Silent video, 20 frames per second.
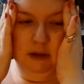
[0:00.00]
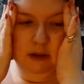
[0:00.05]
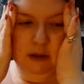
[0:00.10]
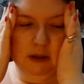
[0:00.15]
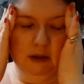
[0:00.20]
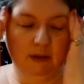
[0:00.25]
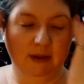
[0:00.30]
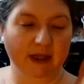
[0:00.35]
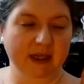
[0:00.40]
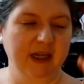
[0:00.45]

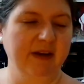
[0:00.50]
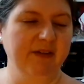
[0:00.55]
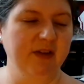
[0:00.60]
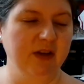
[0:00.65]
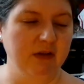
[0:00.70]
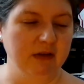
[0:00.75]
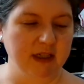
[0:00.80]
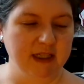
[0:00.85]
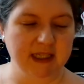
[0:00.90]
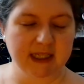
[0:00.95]
Oh, I can have
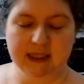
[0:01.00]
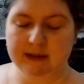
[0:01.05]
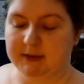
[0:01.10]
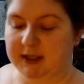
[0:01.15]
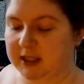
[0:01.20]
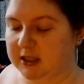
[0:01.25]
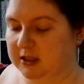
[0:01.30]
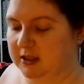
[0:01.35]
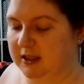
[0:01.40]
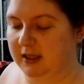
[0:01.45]
another
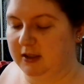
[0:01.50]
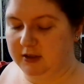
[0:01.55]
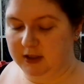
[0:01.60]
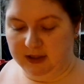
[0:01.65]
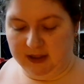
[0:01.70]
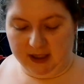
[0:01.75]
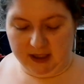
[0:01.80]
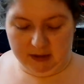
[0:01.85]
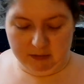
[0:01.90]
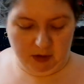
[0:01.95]
antihistamine actually. I'll do
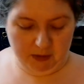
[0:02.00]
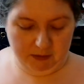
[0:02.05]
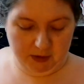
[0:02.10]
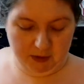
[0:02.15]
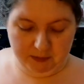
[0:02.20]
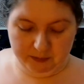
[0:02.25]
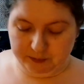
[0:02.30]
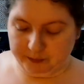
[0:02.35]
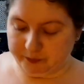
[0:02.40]
that in a moment.